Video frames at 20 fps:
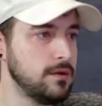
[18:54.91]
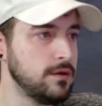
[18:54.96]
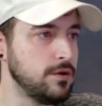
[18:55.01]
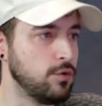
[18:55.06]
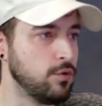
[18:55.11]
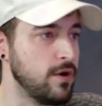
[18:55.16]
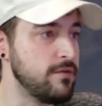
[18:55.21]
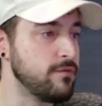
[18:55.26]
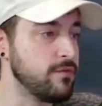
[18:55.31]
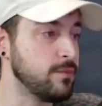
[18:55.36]

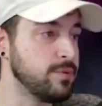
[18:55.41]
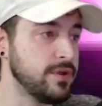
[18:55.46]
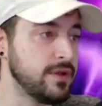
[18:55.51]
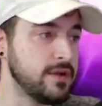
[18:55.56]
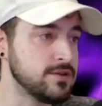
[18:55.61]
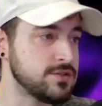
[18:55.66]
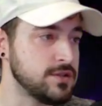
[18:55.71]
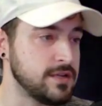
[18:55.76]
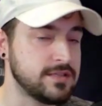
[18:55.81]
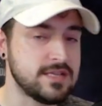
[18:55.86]
Great for
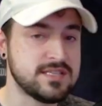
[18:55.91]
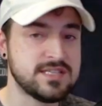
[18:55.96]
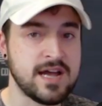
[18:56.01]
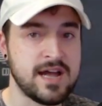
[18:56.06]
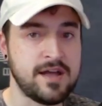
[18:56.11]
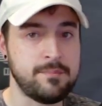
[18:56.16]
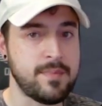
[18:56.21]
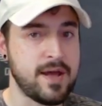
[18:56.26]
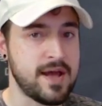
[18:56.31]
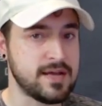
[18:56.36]
players who like to
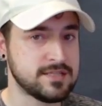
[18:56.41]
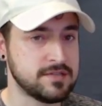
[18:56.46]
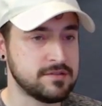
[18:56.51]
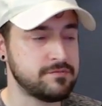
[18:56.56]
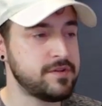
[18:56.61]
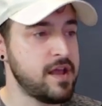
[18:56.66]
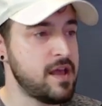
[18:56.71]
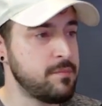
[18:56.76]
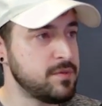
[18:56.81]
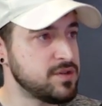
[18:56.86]
time massive
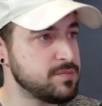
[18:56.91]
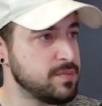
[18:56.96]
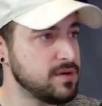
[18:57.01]
damage